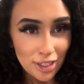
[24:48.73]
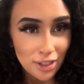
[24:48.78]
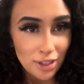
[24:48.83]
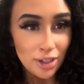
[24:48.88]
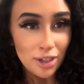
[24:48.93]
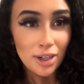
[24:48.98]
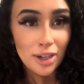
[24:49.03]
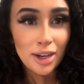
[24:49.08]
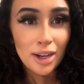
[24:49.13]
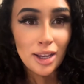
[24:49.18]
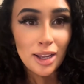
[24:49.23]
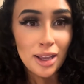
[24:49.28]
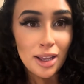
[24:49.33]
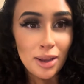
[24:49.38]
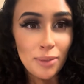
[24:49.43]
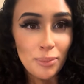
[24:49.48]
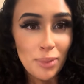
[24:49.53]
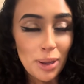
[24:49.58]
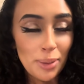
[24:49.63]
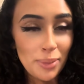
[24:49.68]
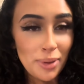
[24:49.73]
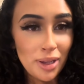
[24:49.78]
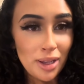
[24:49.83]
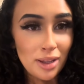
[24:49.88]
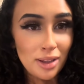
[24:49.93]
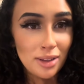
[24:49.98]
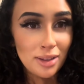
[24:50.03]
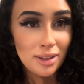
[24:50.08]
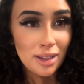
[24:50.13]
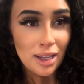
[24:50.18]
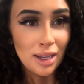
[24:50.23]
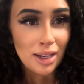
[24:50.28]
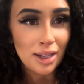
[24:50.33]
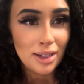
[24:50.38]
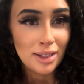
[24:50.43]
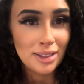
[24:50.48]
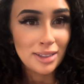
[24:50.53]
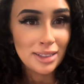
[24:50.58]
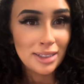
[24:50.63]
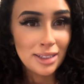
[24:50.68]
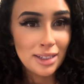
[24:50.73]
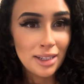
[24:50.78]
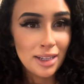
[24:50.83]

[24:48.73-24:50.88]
other maybe like